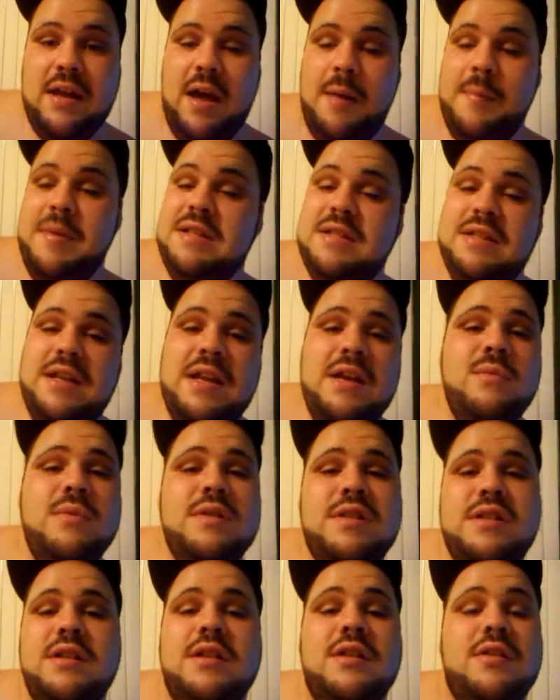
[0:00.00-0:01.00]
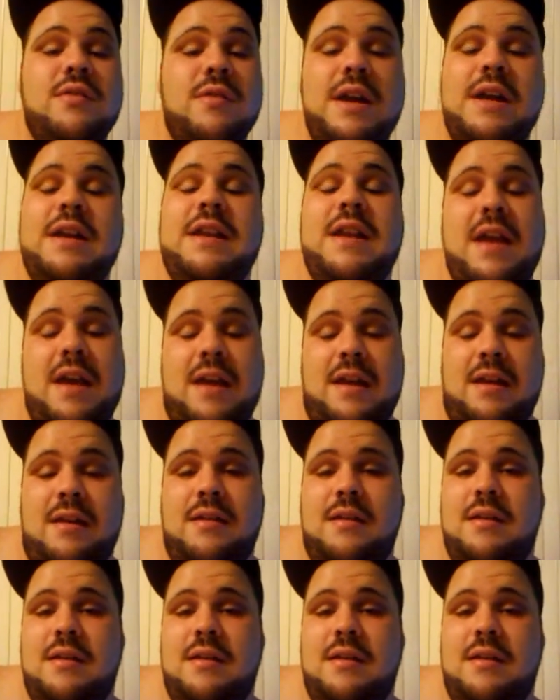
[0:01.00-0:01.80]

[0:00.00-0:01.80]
I mean, today was still a great day.